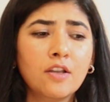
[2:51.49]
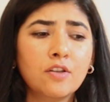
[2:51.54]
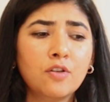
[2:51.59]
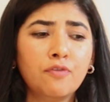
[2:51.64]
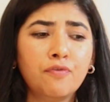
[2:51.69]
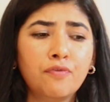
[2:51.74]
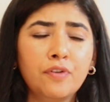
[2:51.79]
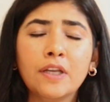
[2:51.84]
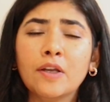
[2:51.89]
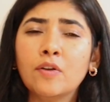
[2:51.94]

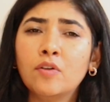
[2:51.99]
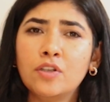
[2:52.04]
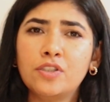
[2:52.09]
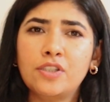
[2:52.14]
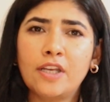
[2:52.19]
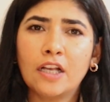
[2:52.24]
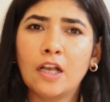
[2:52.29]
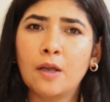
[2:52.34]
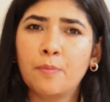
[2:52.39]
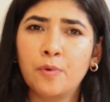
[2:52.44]
to frequently
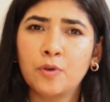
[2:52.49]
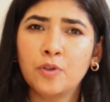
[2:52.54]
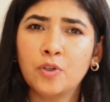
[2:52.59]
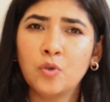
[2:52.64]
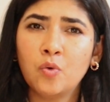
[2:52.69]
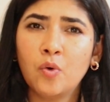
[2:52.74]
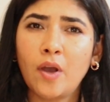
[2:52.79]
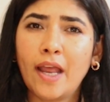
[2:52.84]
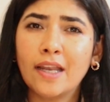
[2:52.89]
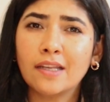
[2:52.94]
check up on
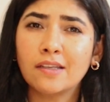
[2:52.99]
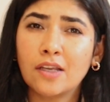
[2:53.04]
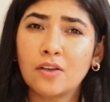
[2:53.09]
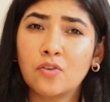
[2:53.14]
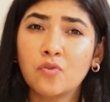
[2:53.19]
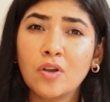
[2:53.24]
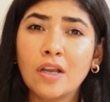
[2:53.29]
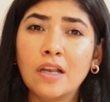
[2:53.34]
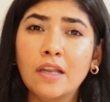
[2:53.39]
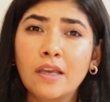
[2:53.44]
you and
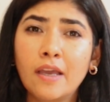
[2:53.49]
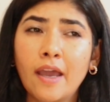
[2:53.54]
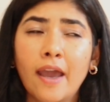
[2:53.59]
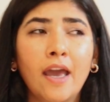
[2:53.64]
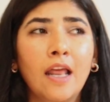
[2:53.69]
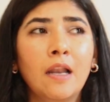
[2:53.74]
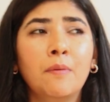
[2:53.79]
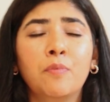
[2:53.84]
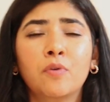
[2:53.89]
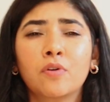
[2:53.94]
can really
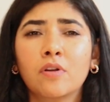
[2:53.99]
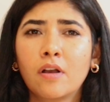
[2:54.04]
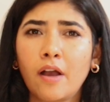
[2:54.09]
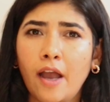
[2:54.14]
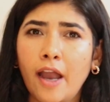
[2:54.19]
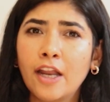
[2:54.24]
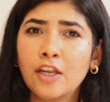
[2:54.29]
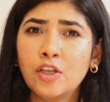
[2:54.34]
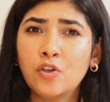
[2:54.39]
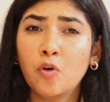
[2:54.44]
help or
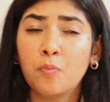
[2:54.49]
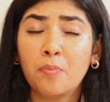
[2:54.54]
guide you,